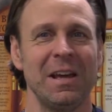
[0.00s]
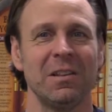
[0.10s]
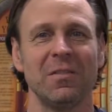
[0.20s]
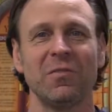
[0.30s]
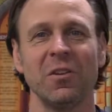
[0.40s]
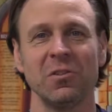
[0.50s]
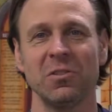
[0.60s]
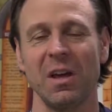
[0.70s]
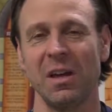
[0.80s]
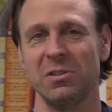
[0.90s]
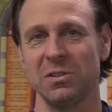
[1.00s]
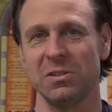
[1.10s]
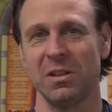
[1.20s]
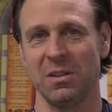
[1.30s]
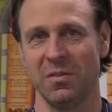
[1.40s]
And the first
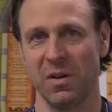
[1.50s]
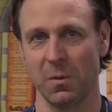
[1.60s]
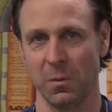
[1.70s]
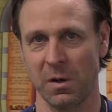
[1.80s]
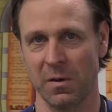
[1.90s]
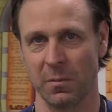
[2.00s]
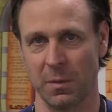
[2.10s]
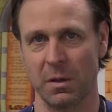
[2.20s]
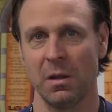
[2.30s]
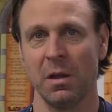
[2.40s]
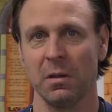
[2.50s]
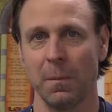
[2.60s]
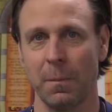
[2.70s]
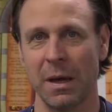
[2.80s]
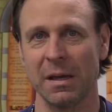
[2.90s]
agency of the federal government, the
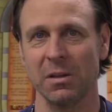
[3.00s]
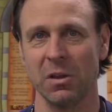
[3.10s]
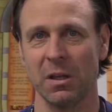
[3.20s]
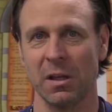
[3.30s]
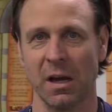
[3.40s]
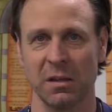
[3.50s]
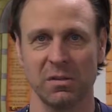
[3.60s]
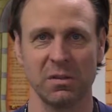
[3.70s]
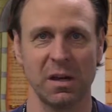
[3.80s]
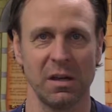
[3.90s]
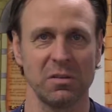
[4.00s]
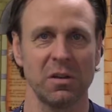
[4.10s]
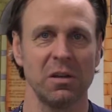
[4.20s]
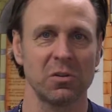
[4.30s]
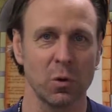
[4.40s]
Bank of the United States,
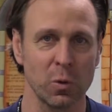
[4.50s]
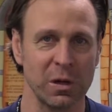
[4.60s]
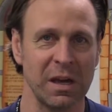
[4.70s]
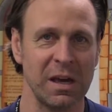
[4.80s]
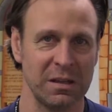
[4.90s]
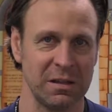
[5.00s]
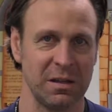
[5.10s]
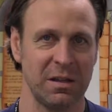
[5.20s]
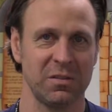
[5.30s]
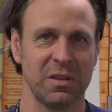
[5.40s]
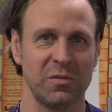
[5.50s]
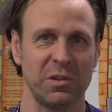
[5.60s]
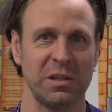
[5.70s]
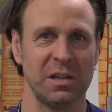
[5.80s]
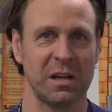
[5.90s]
is created in
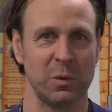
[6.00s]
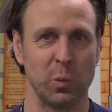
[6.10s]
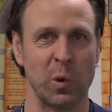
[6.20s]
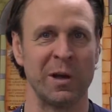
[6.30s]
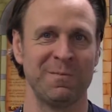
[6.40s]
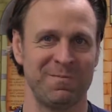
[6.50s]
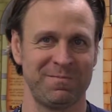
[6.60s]
1791.